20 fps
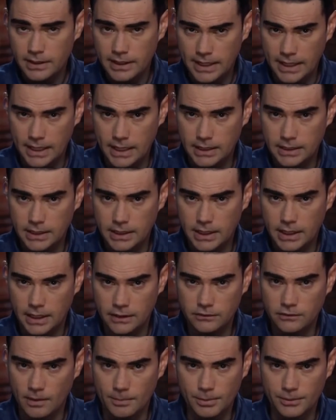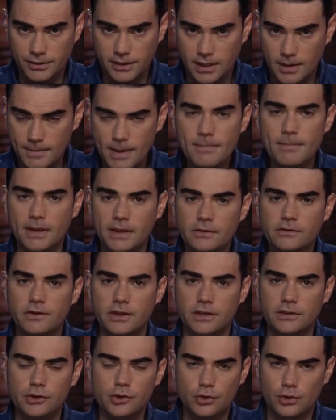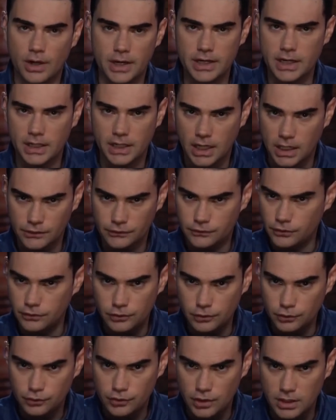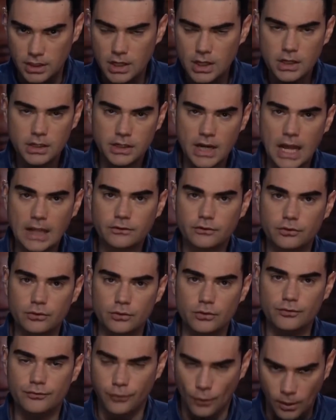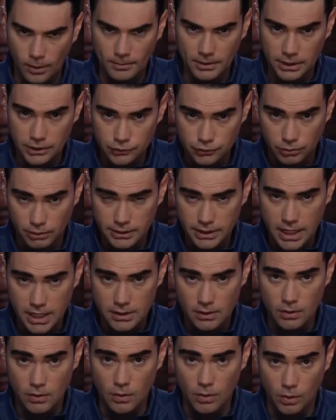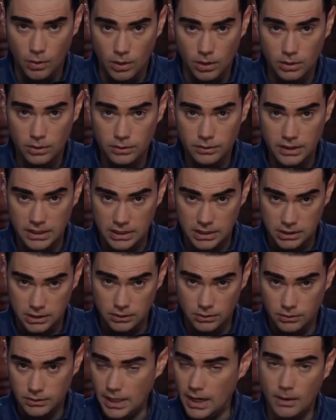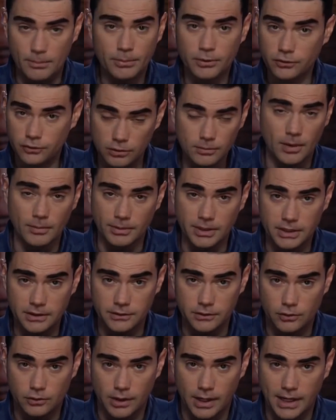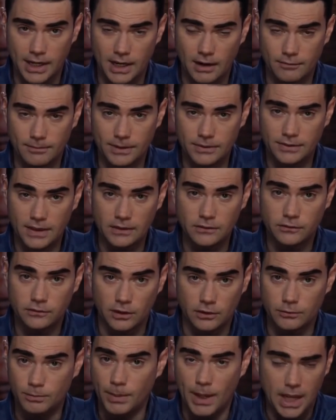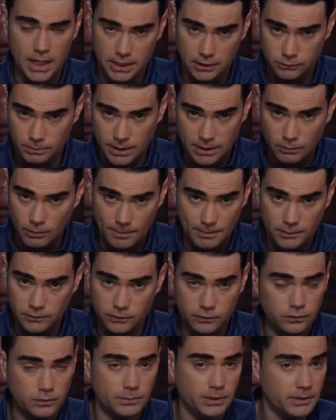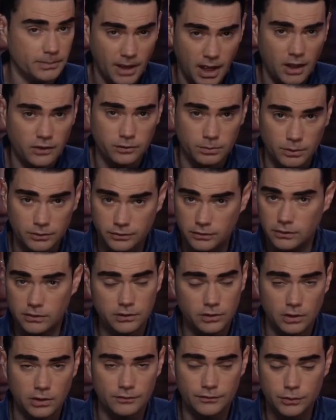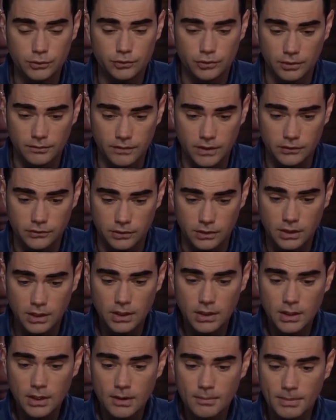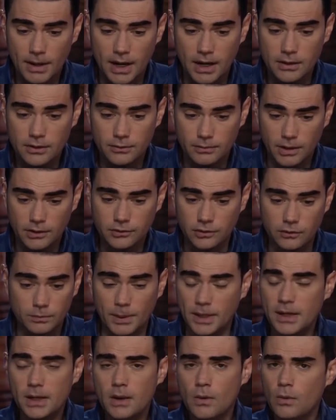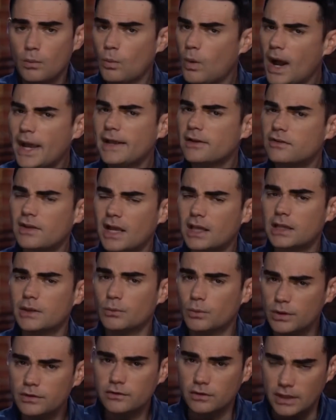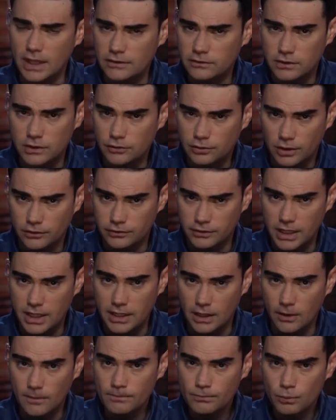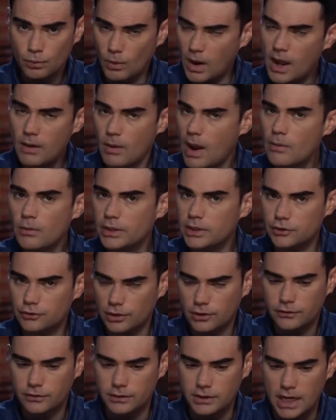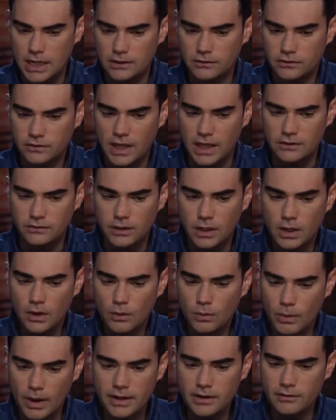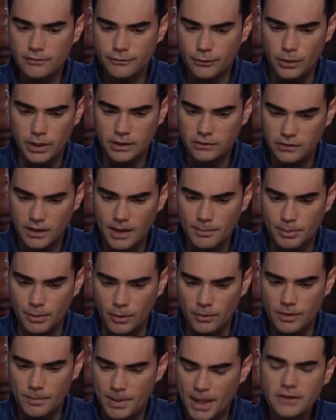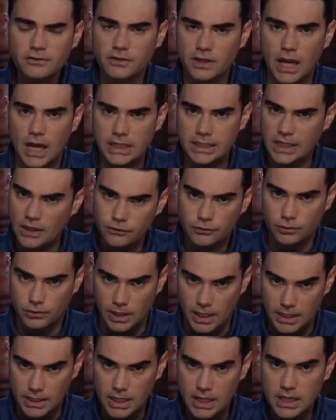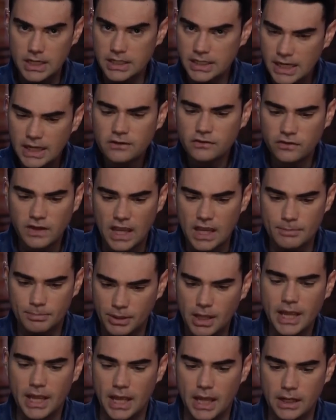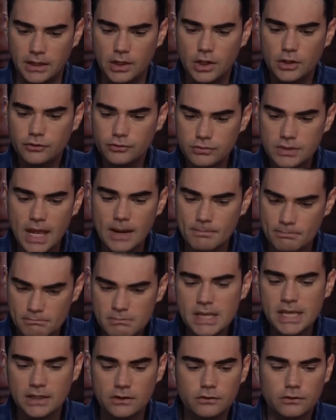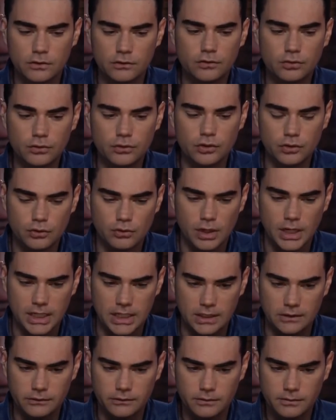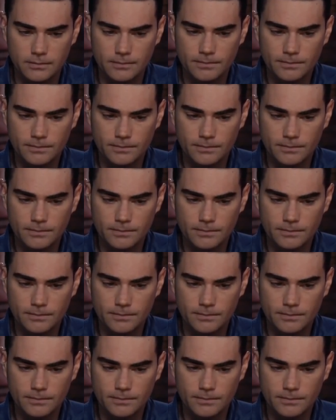and ends up with a commitment in the Ukrainian constitution not to formally join NATO or the EU. Now, presumably, the Ukrainian government then starts buying as many weapons as humanly possible to deter a future invasion by the Russians. But why exactly would Zelensky trust NATO? Why would he trust the United States when, for example, the Pentagon yesterday nixed a plan to get MiGs to the Ukrainians?